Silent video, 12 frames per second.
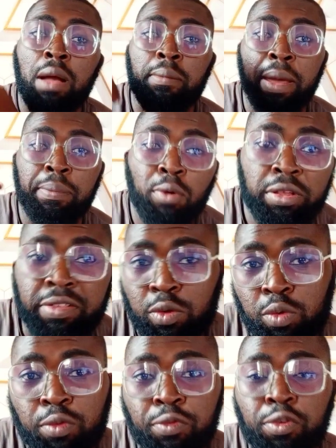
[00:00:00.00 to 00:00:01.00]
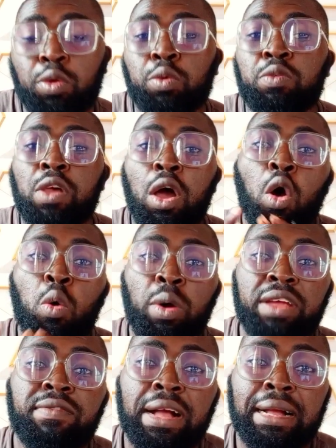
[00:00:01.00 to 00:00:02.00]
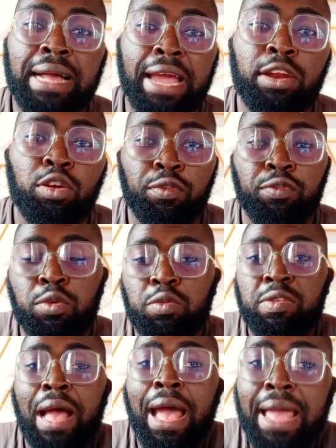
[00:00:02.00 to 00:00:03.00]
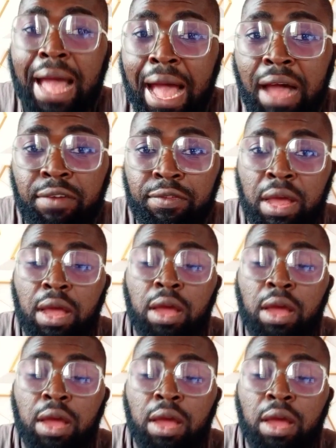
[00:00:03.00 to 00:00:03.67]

my political views, or whatever kind of views I have,